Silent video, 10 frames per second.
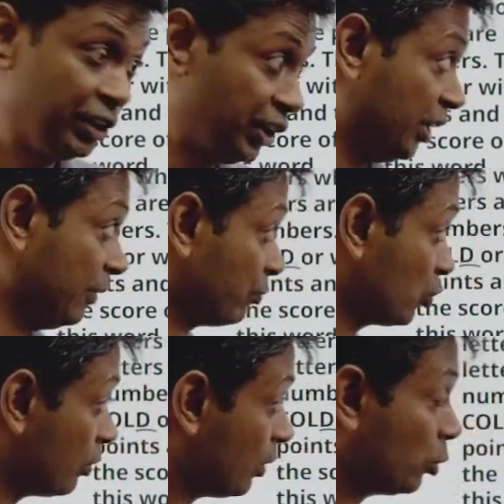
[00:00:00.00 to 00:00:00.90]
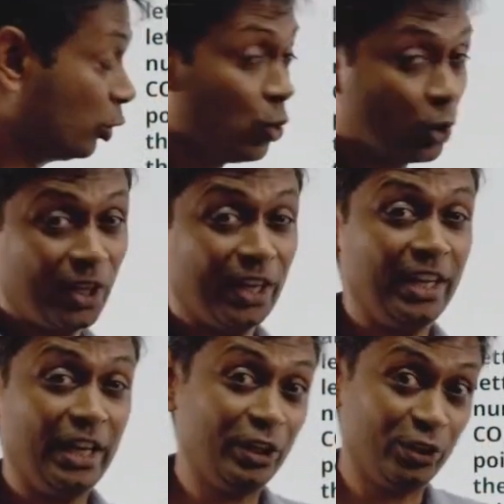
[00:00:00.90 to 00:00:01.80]
Tricky. So now I'm going to go to the
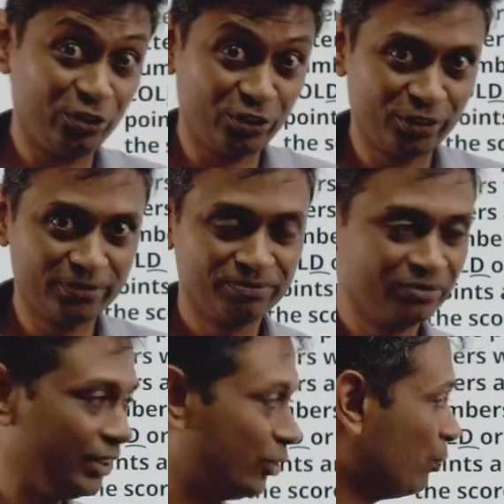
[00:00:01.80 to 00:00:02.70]
letters. Right?